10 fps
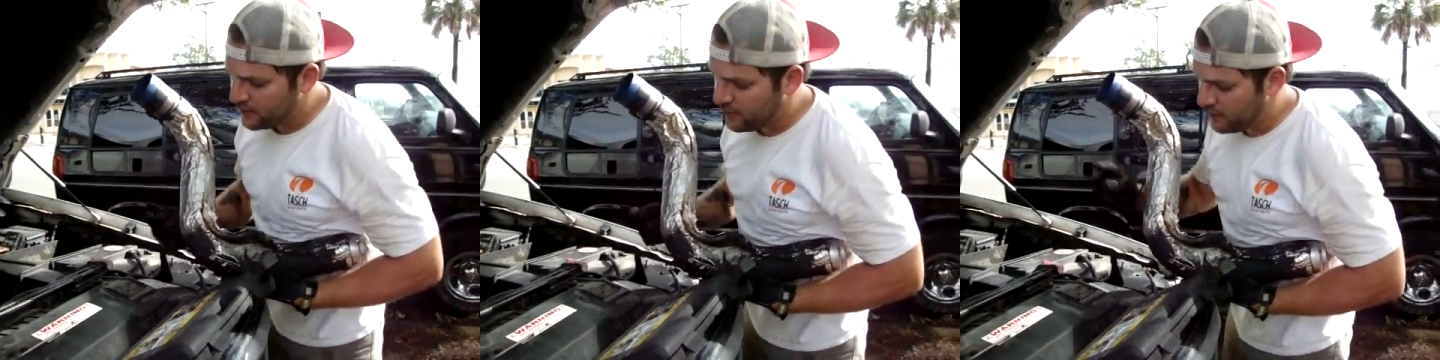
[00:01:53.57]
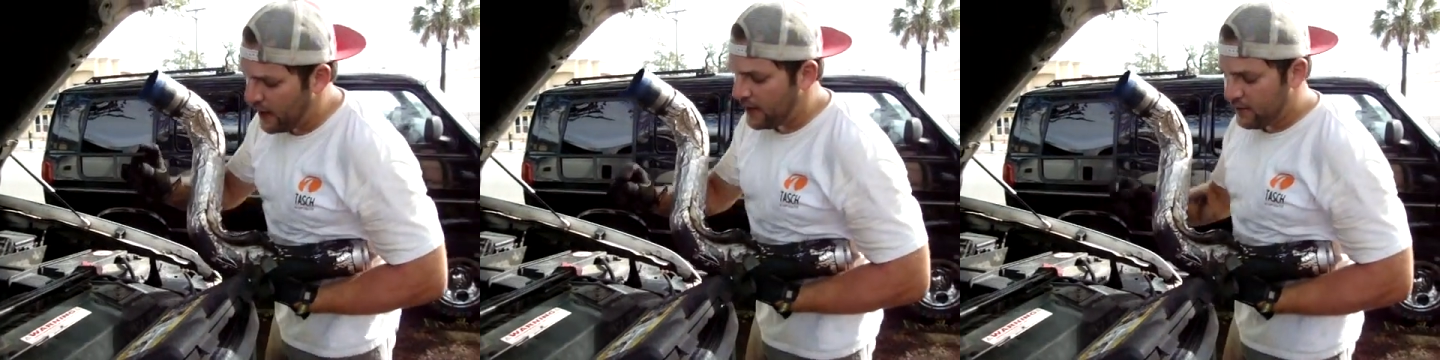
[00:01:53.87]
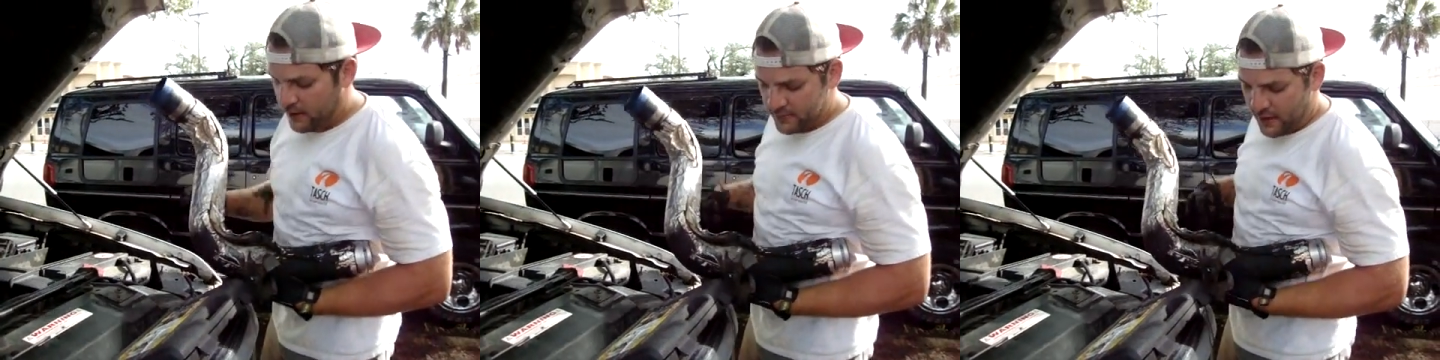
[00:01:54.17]
a little
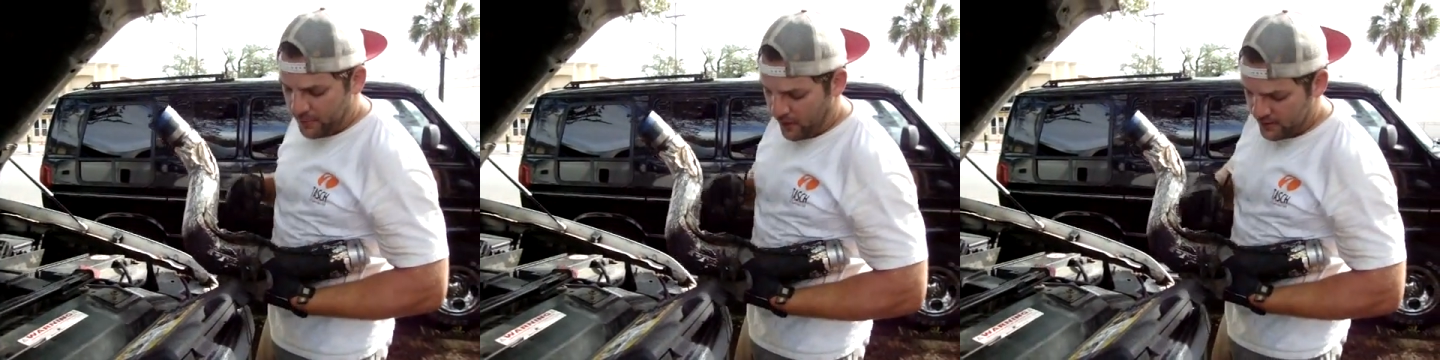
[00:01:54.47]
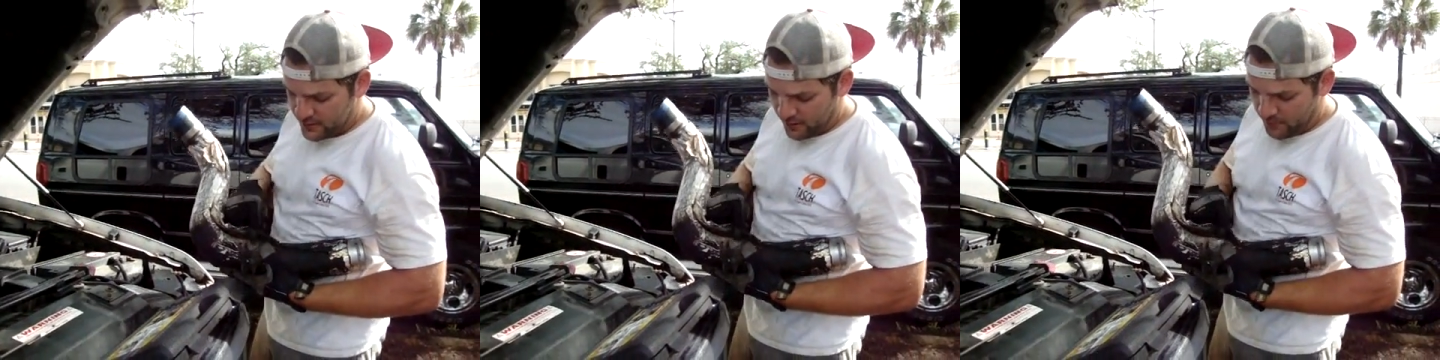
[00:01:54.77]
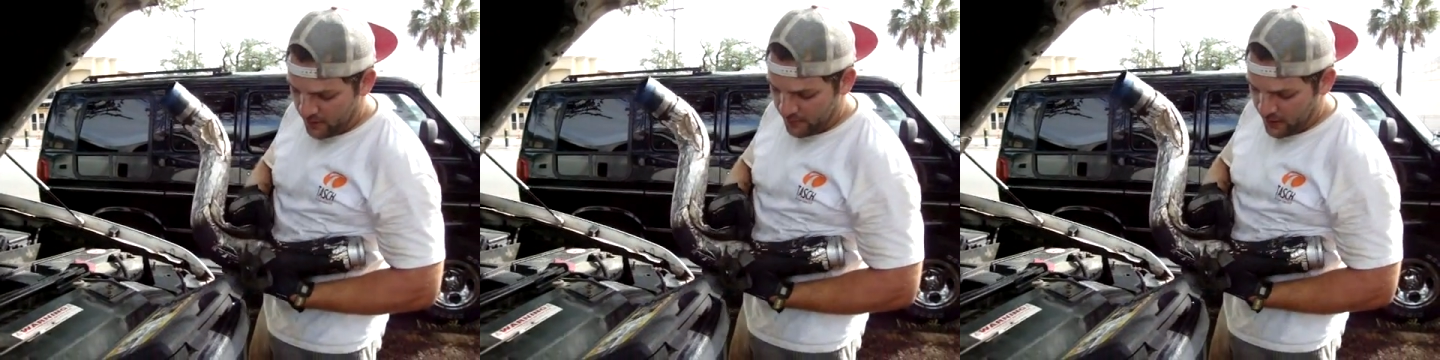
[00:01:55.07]
90 that comes out of the power
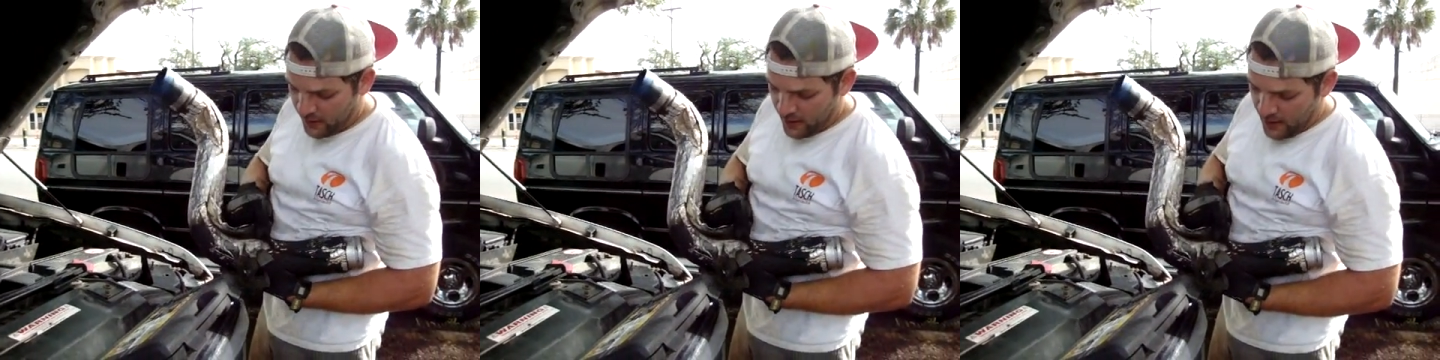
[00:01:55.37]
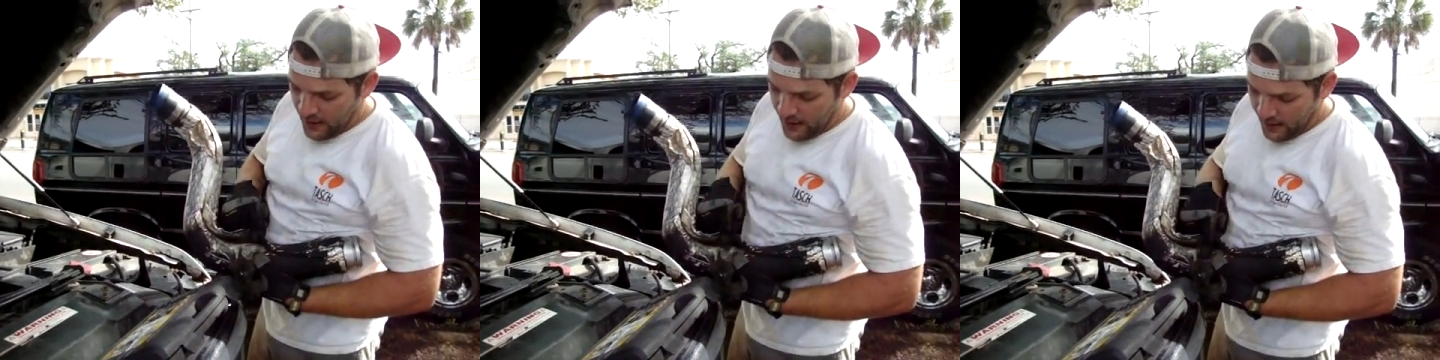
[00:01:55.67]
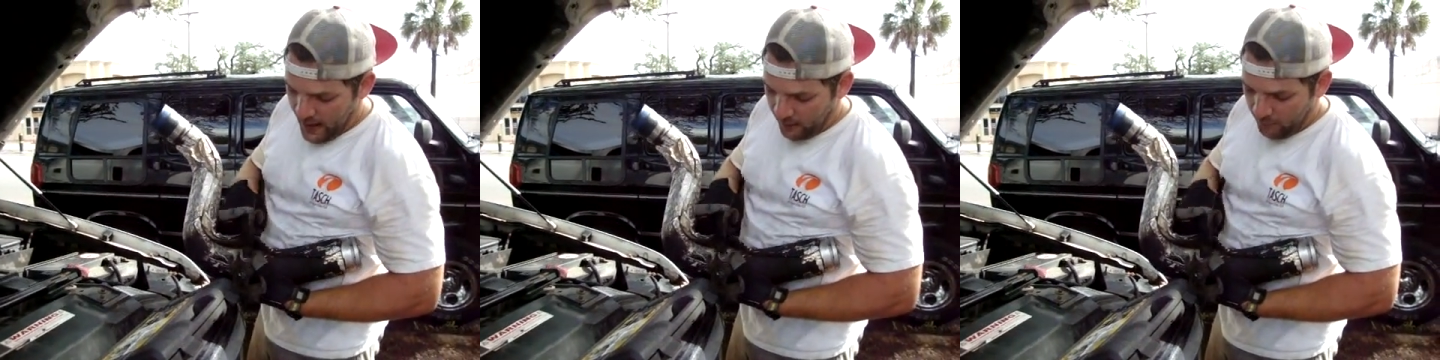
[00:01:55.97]
steering pump and
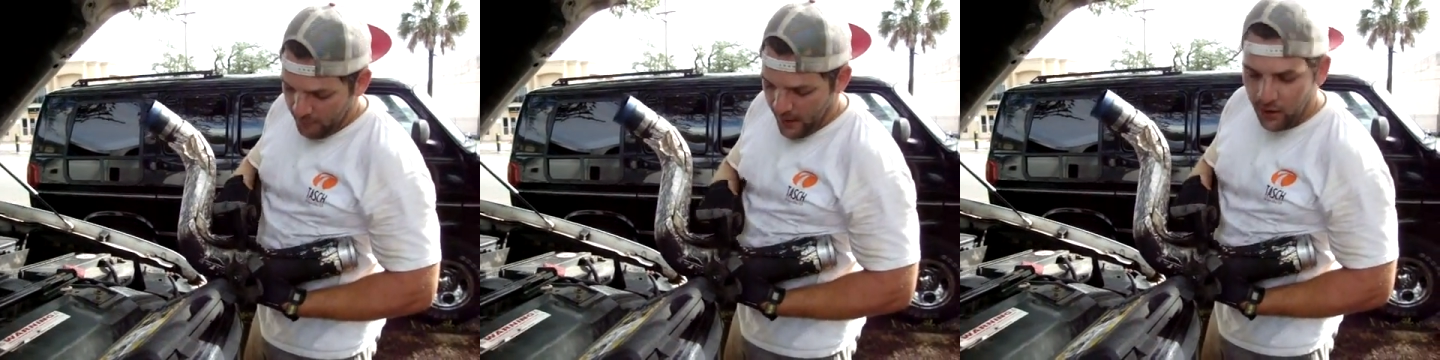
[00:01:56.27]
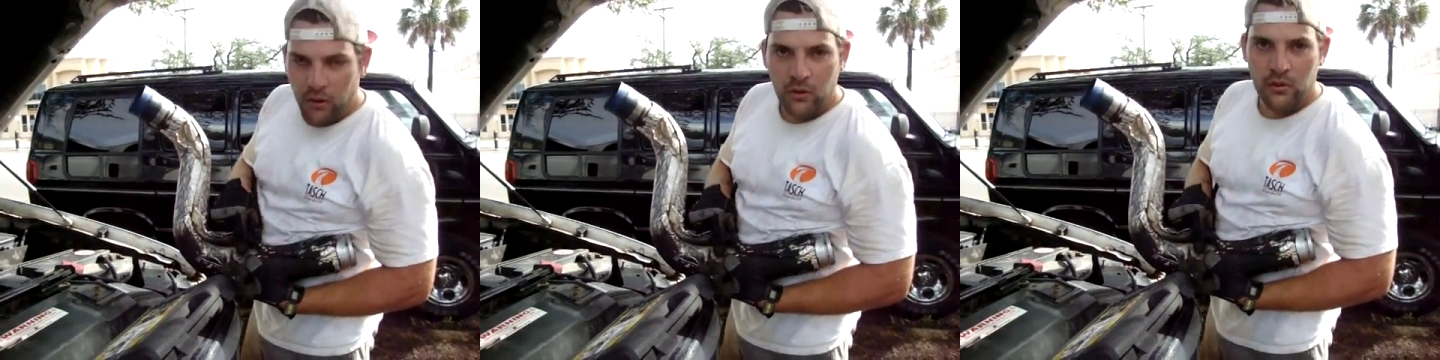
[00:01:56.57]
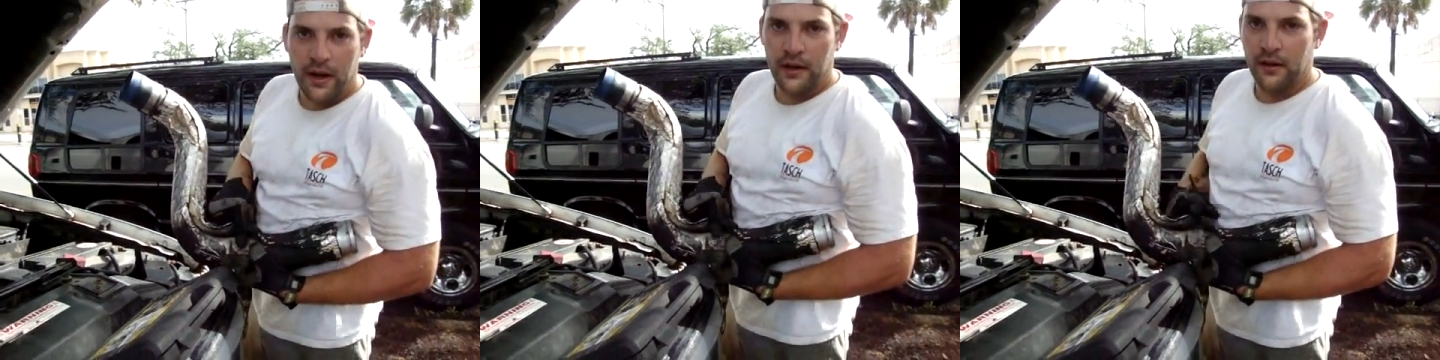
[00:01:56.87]
made a hole
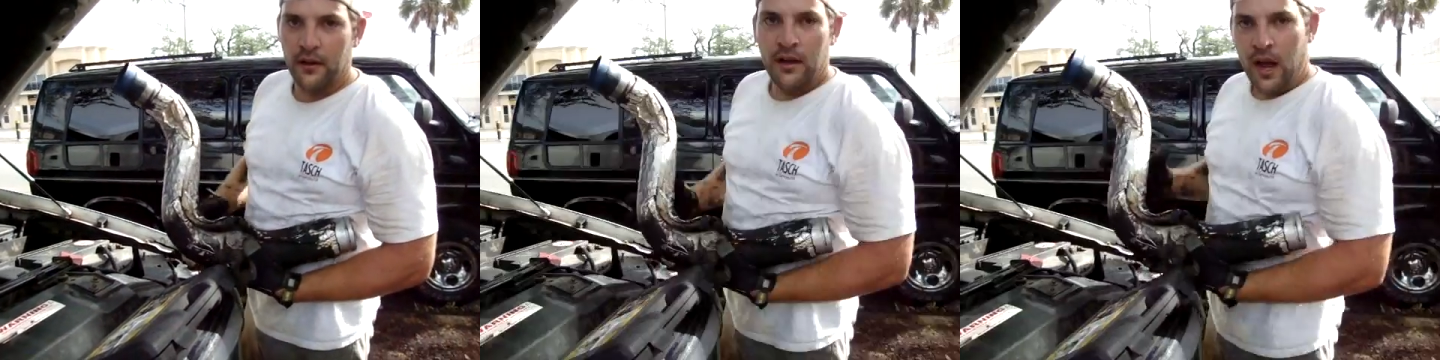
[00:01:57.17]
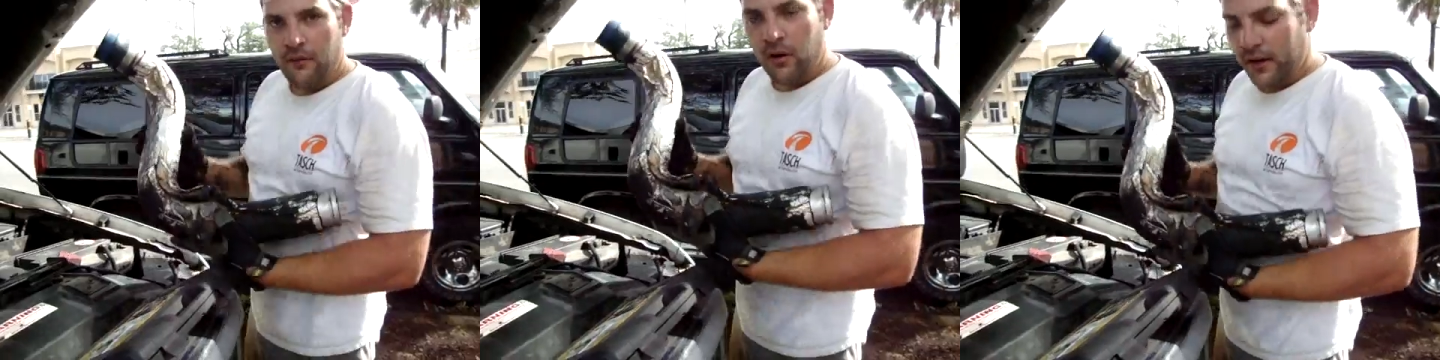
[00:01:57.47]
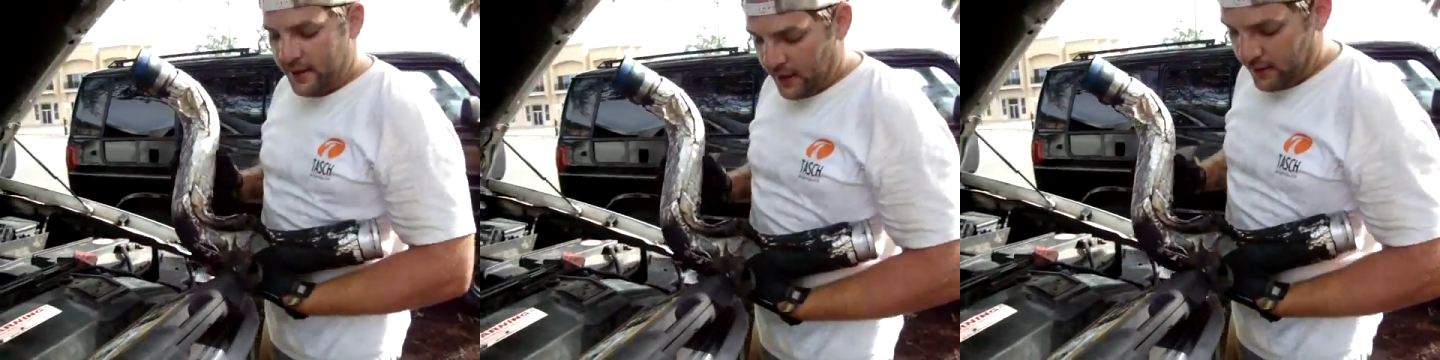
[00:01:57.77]
right here. I've
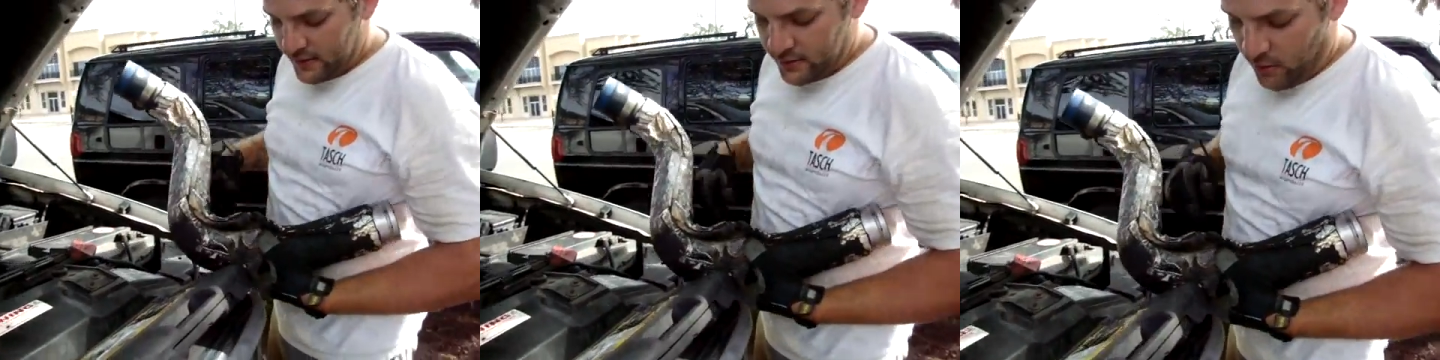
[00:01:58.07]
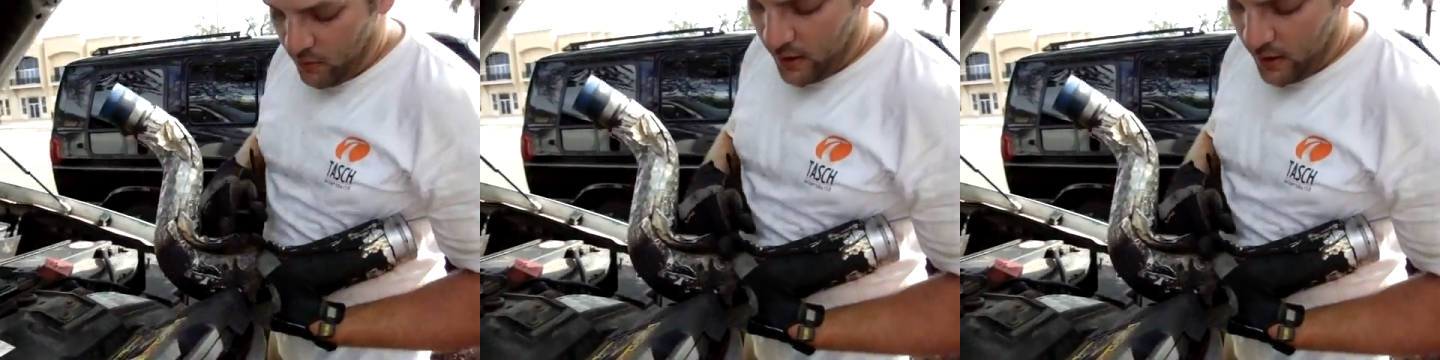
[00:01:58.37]
already taken this to a